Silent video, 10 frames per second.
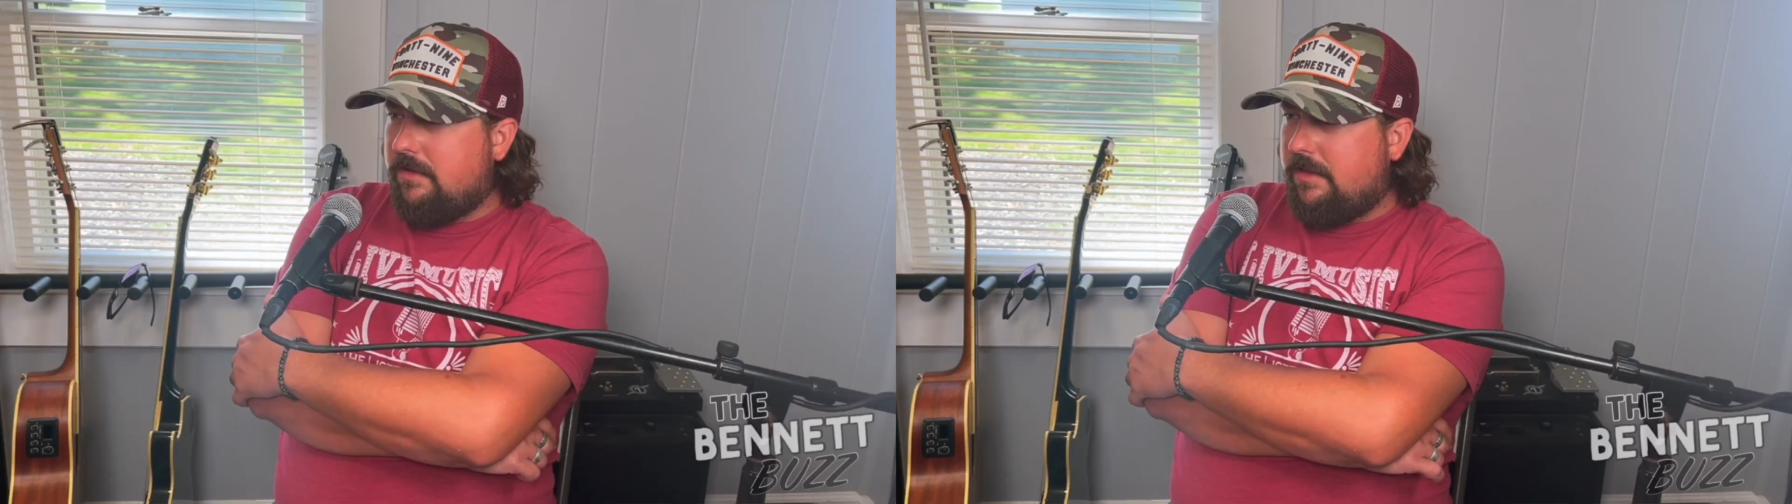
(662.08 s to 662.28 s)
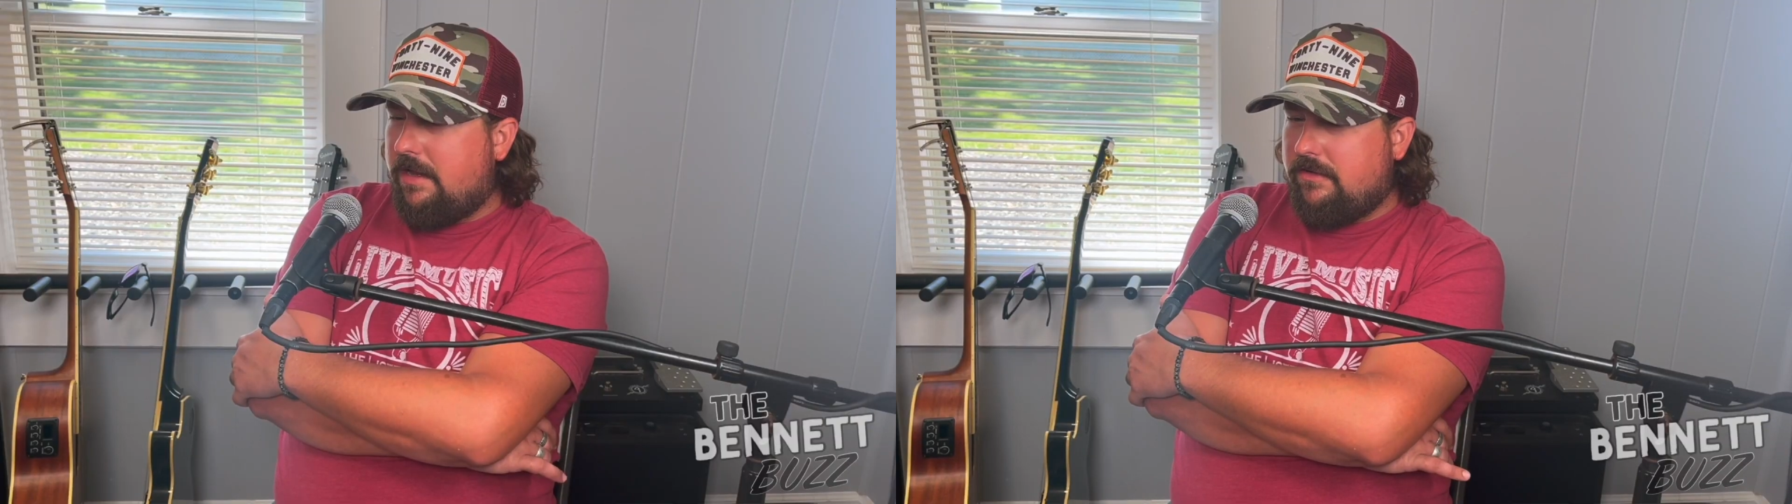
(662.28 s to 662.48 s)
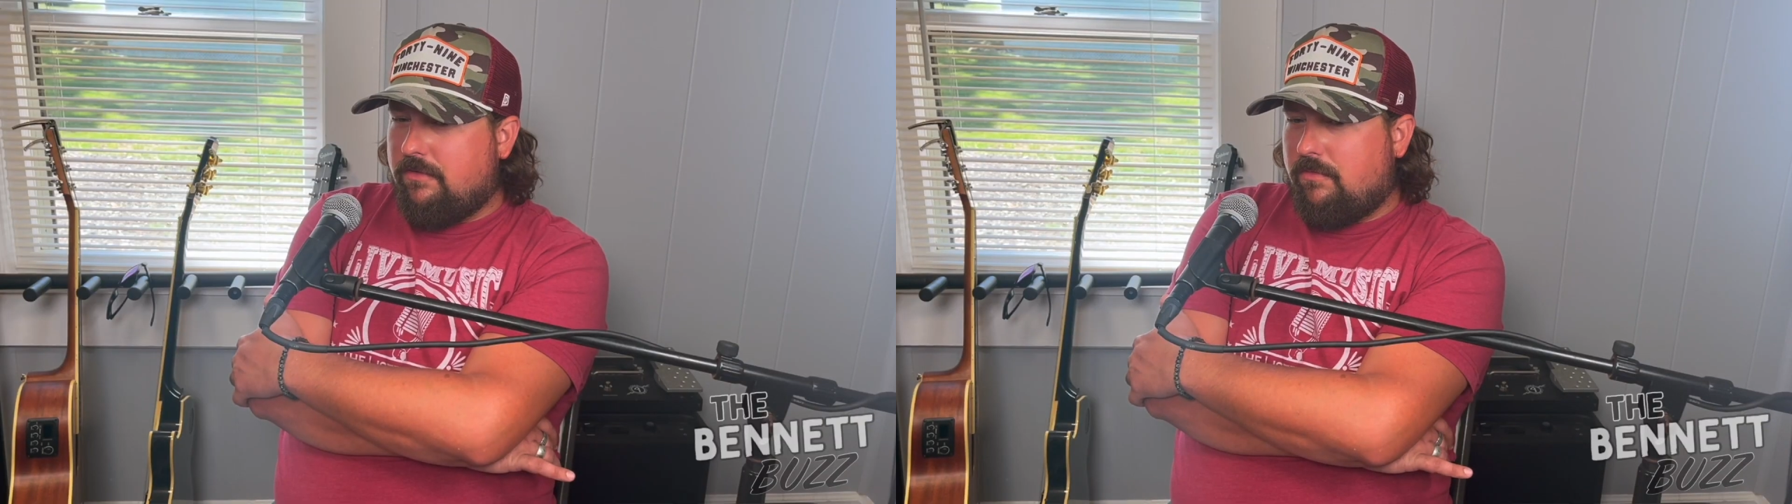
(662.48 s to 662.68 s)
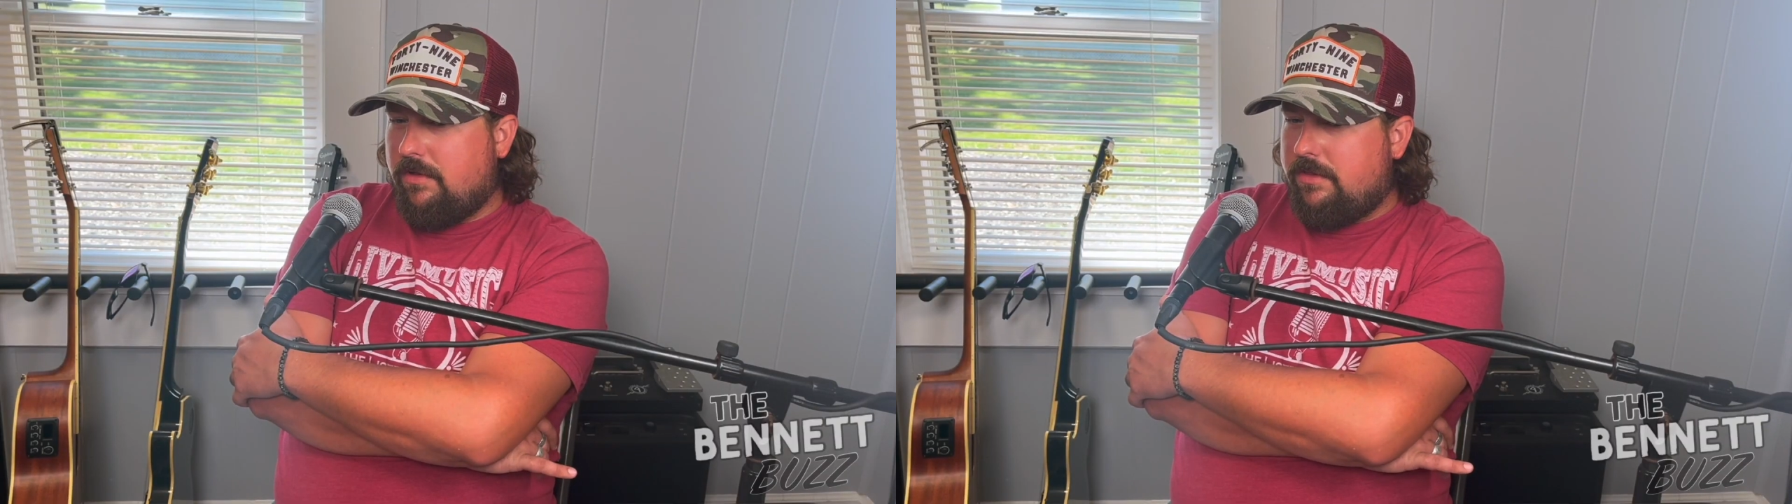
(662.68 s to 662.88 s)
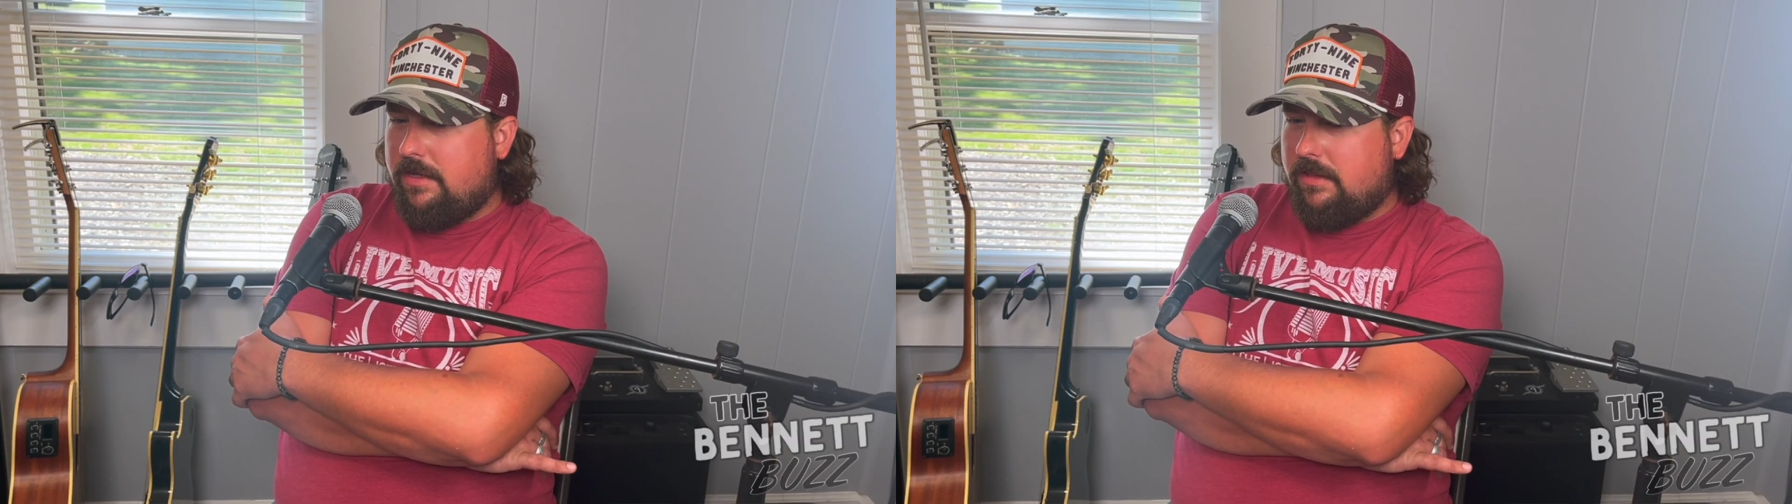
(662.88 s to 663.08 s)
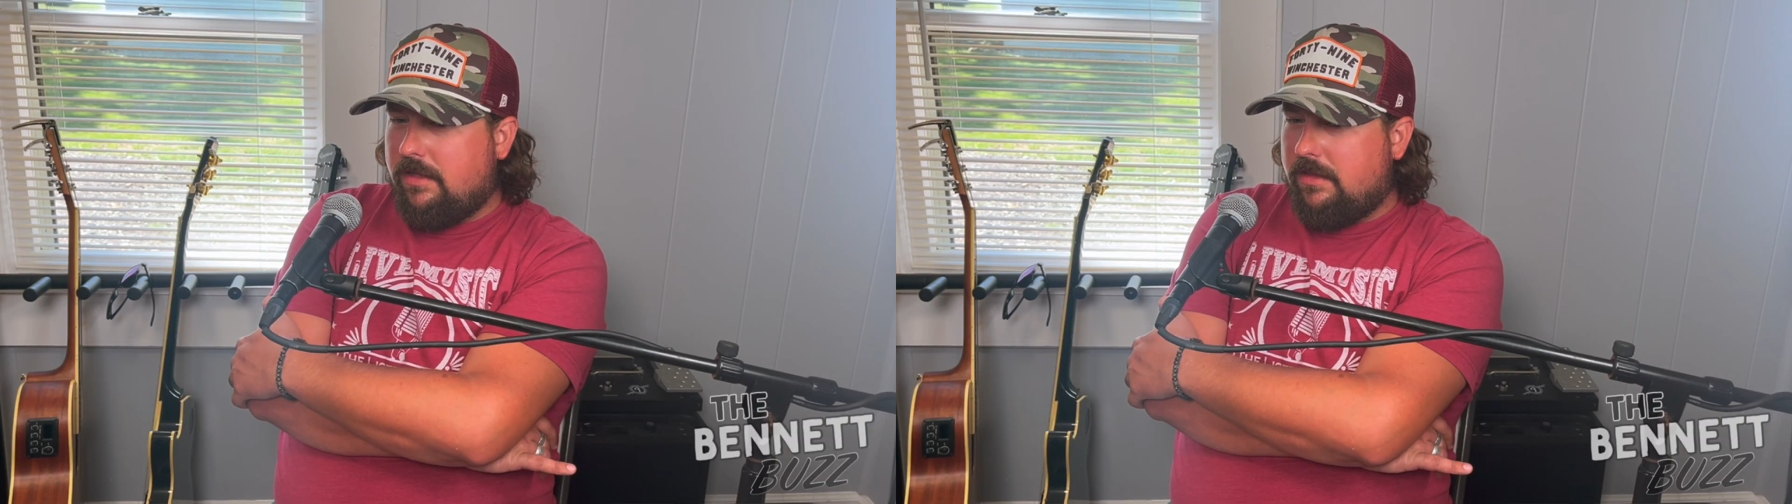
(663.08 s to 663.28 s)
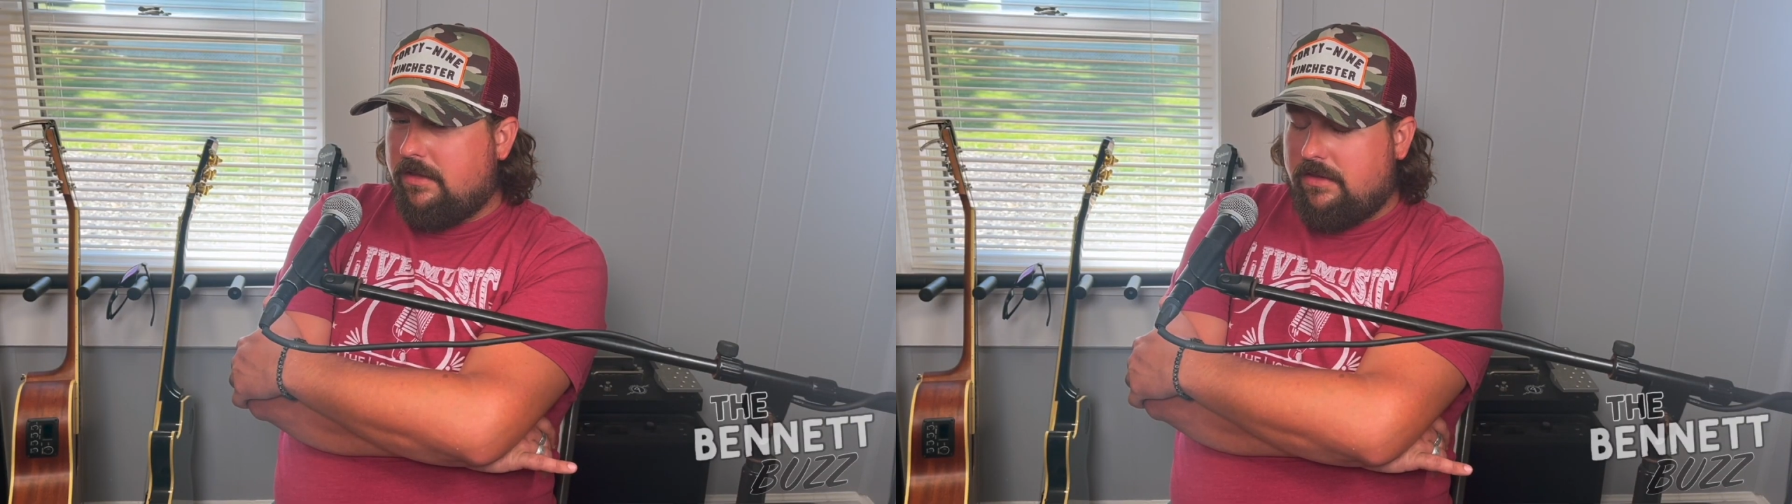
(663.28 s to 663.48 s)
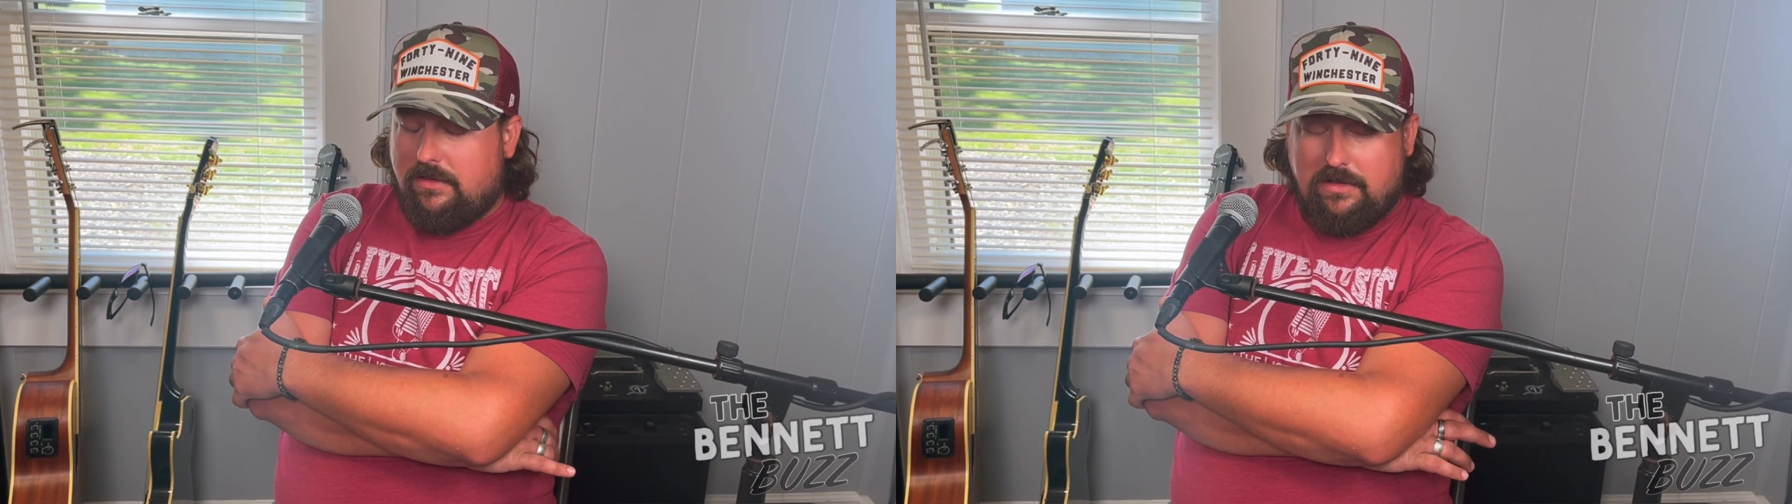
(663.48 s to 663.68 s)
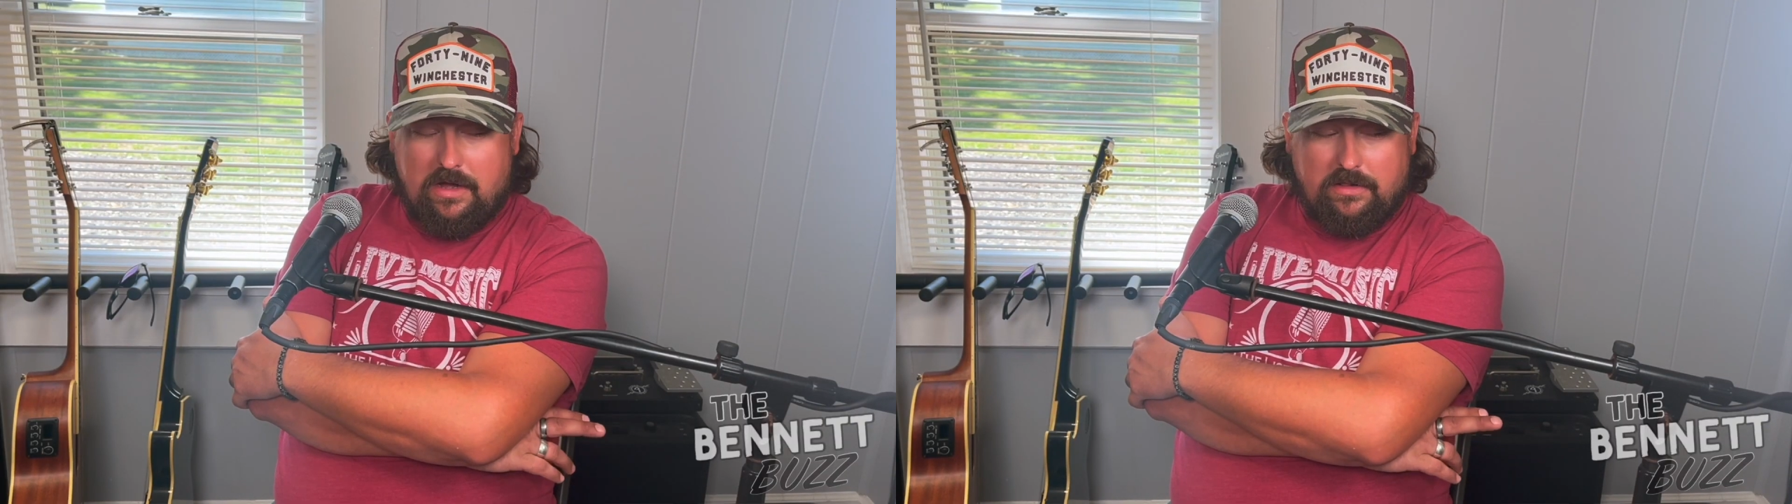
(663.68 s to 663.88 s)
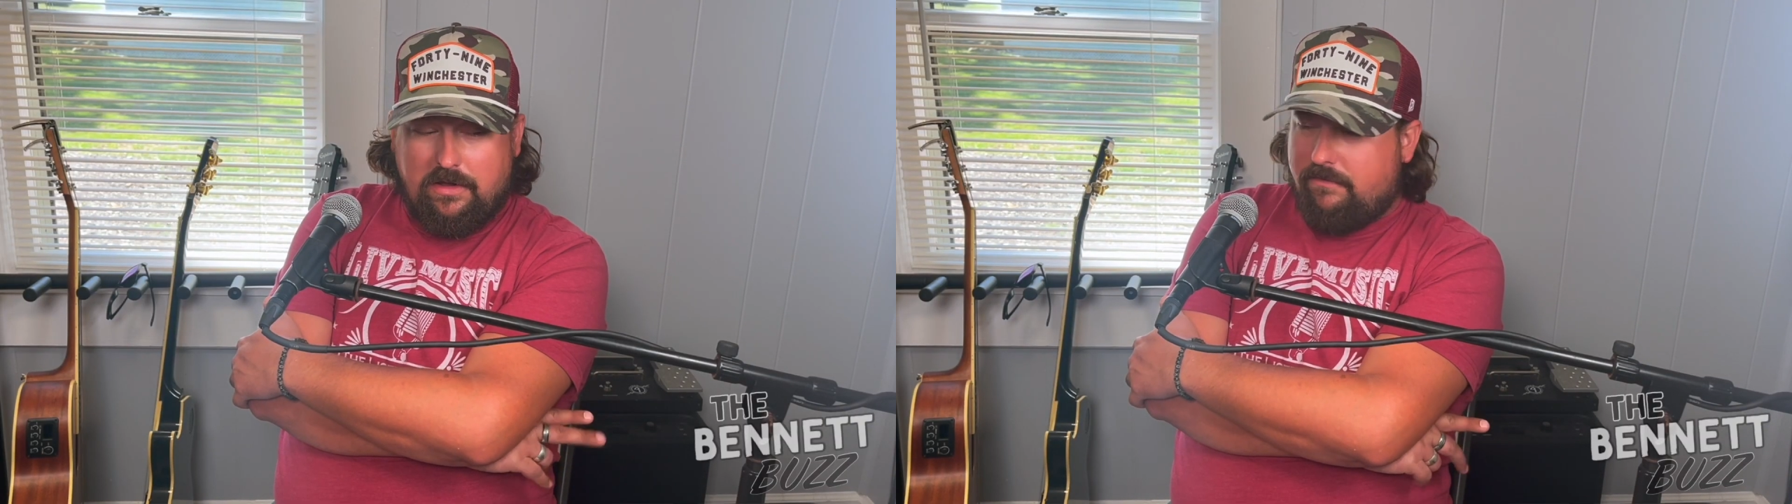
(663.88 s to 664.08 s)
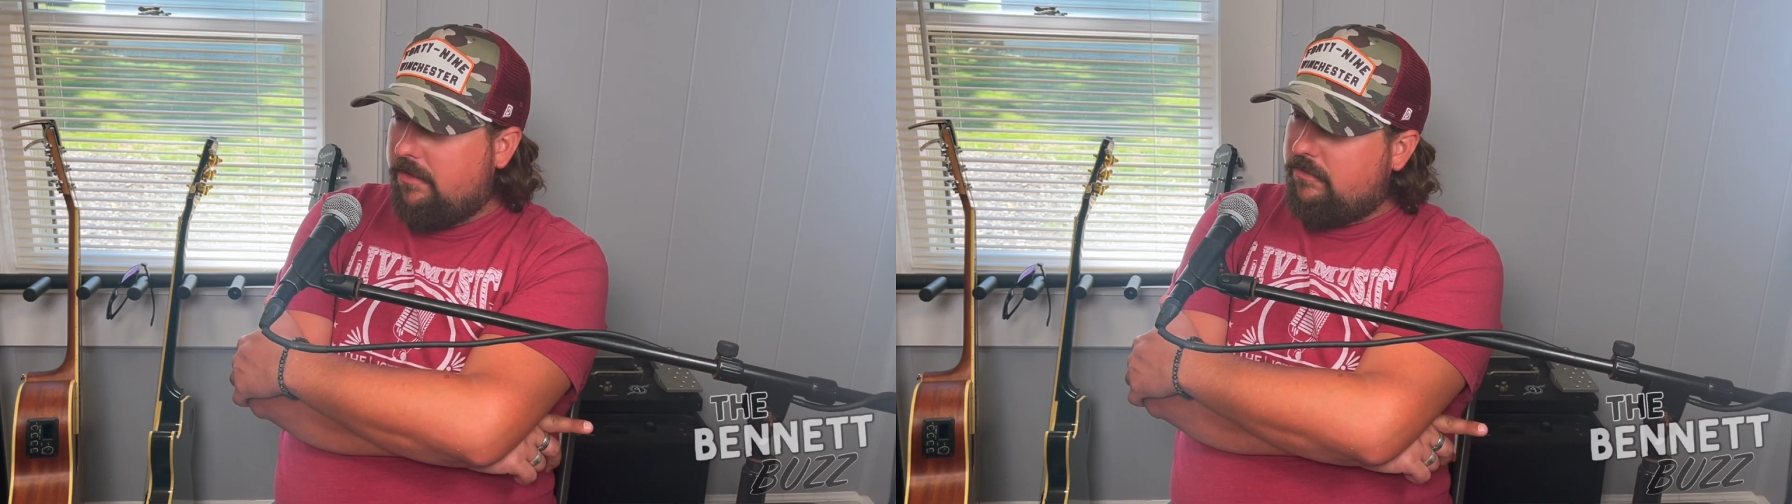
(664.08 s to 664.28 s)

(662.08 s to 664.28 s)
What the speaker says: is the one thing that I love those